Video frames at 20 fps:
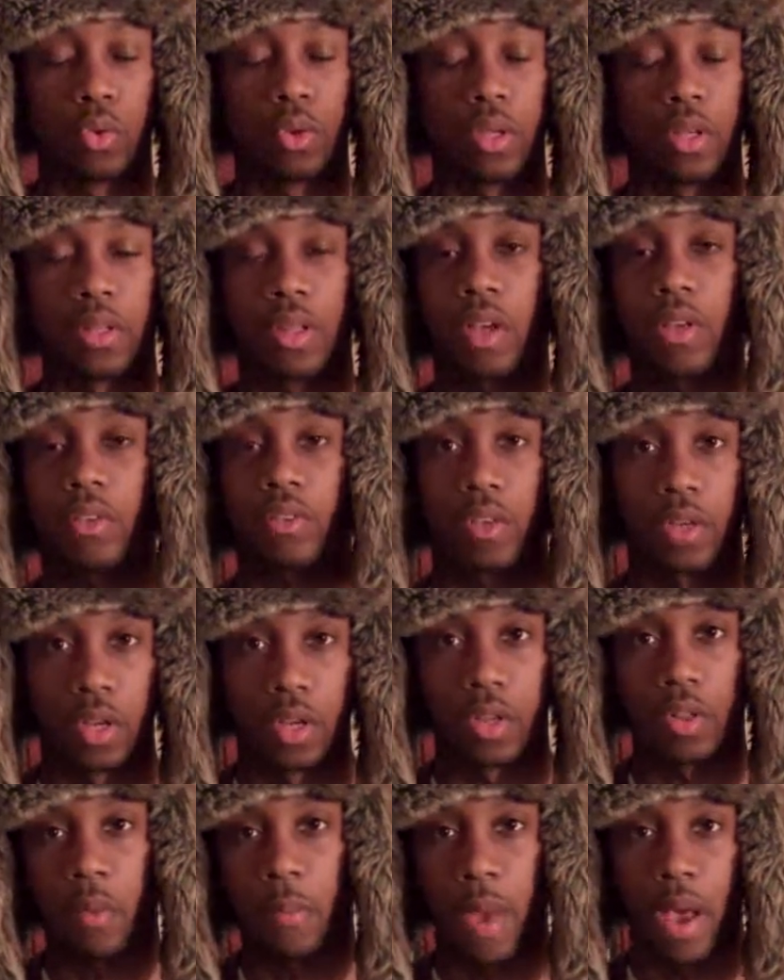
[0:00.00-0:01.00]
He does
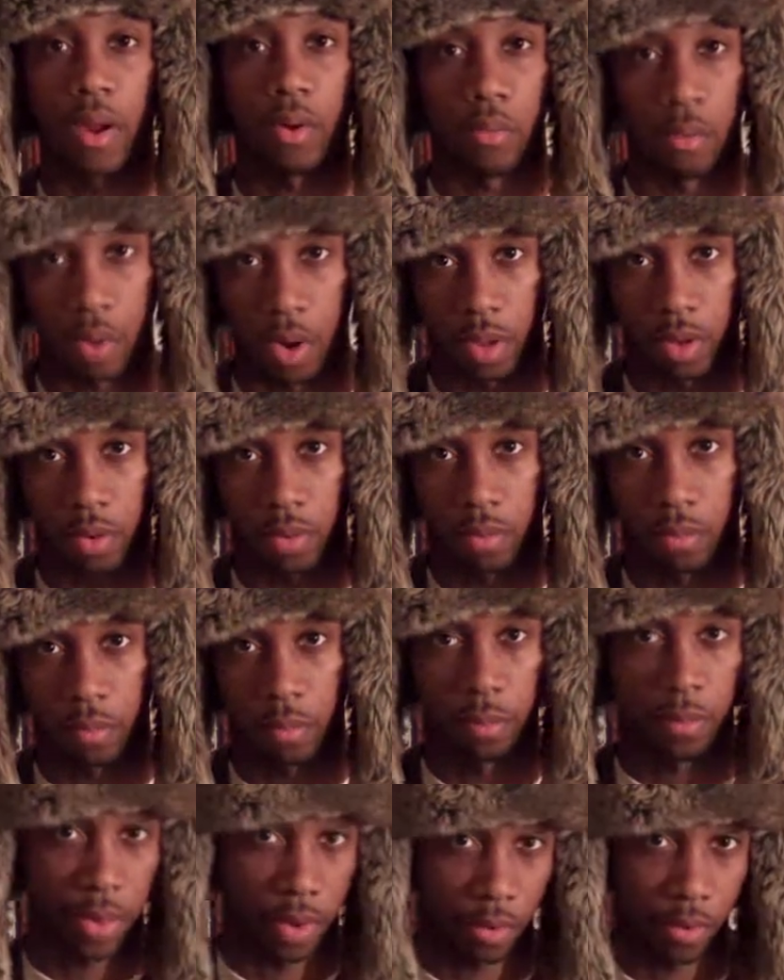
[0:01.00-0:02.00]
good no matter what,
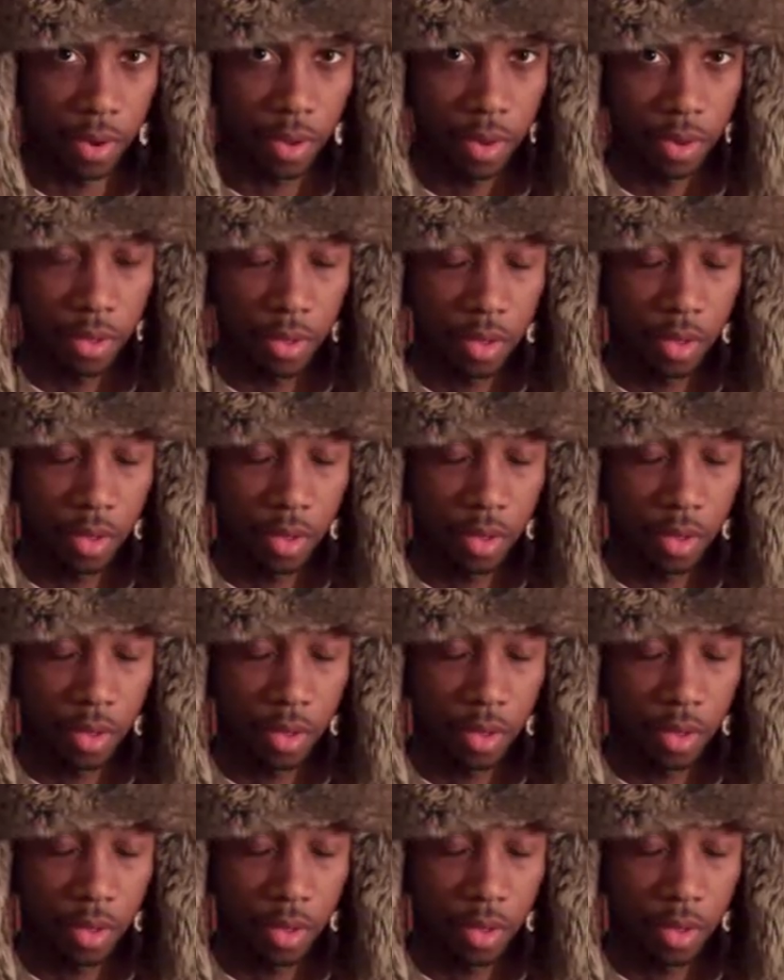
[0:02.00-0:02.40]
period.